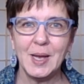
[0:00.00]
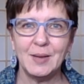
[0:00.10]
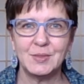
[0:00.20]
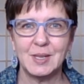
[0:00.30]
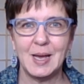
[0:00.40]

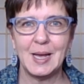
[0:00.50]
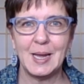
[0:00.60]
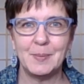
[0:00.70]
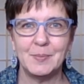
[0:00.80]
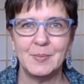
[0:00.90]
have
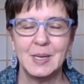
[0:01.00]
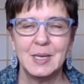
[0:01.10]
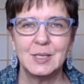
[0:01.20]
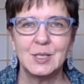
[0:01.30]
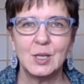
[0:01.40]
time
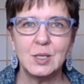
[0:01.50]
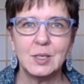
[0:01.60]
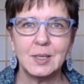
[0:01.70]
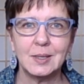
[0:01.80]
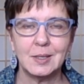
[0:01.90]
to
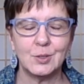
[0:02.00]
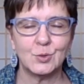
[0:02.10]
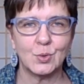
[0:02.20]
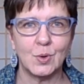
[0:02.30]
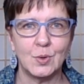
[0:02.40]
look at the
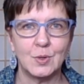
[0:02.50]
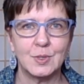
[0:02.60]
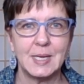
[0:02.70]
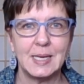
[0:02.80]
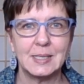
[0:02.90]

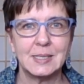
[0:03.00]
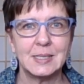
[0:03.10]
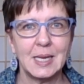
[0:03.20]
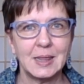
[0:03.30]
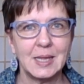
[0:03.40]
controls and
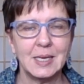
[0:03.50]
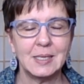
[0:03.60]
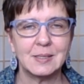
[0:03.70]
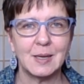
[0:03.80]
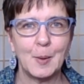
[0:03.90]
set
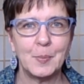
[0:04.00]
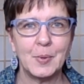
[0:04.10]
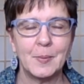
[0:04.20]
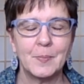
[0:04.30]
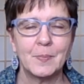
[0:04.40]
things up
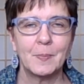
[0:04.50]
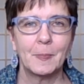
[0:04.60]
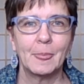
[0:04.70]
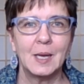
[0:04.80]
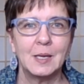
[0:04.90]

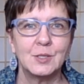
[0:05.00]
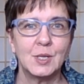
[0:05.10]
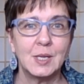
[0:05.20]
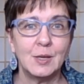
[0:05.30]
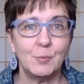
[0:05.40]

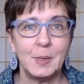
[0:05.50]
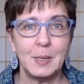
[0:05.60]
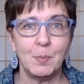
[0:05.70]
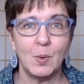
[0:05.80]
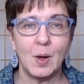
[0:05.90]
to give
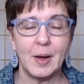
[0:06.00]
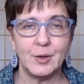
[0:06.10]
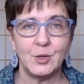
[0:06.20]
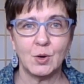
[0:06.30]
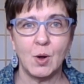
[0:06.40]
people
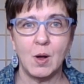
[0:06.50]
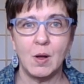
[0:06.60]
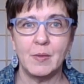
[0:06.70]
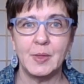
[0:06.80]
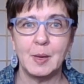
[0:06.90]
on your
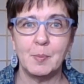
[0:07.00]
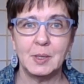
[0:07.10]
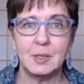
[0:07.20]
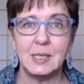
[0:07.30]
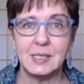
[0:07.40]
call the
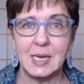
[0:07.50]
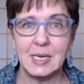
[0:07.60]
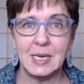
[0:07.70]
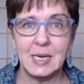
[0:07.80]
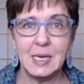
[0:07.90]
abilities they
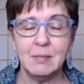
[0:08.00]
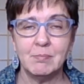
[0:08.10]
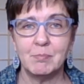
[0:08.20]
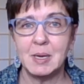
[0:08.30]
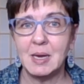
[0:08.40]
need,
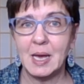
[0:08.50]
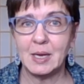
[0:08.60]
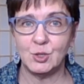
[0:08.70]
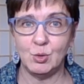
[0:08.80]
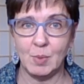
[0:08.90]
but
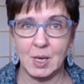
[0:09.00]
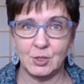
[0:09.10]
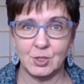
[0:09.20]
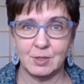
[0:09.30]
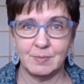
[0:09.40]
not too
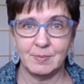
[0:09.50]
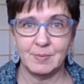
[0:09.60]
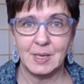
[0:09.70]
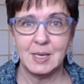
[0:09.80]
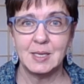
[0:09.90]
much,
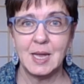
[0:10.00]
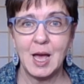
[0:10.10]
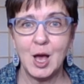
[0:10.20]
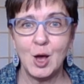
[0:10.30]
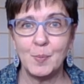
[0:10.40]
to
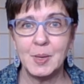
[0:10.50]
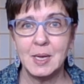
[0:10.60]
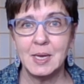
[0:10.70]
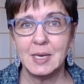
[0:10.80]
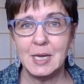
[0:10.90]
help
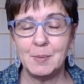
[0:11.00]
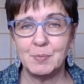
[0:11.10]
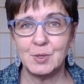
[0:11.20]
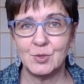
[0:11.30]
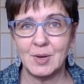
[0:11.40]
keep
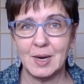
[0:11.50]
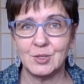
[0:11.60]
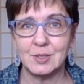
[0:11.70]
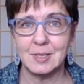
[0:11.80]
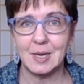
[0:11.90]

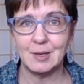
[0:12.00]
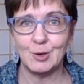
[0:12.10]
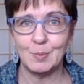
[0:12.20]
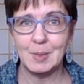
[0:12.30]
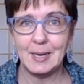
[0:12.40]
distractions out of your
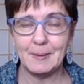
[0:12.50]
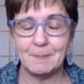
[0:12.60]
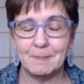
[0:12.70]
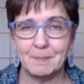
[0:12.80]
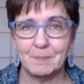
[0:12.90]
meeting.
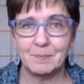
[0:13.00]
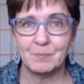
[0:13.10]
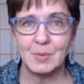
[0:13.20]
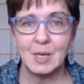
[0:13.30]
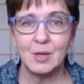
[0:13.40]

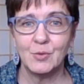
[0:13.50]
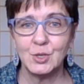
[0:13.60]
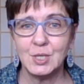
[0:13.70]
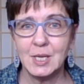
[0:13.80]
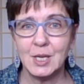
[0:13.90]

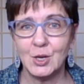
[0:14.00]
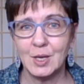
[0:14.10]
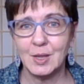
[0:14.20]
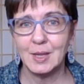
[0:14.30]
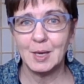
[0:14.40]
First thing you're going to think